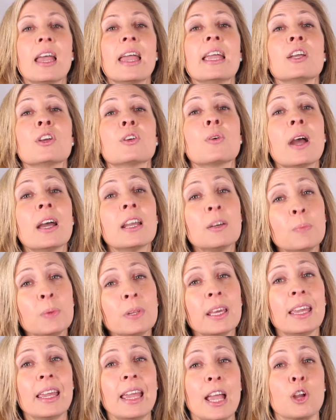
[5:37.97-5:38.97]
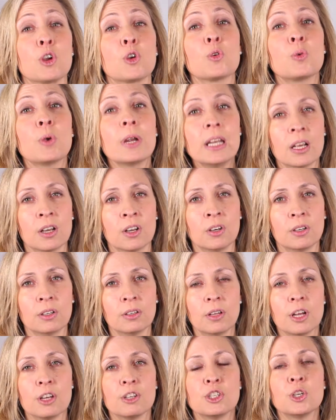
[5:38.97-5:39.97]
incredibly
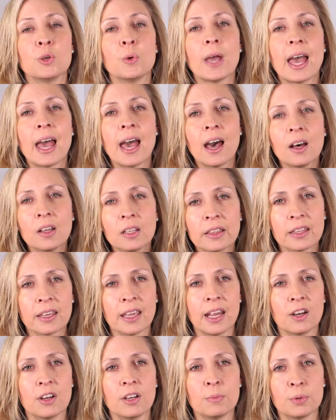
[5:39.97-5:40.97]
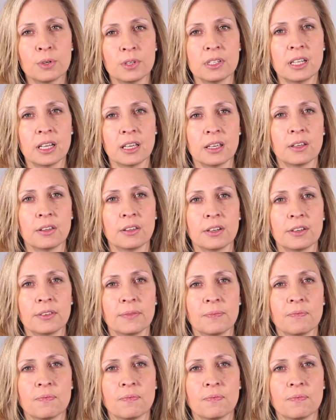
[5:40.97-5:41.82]
critical to healthcare in particular.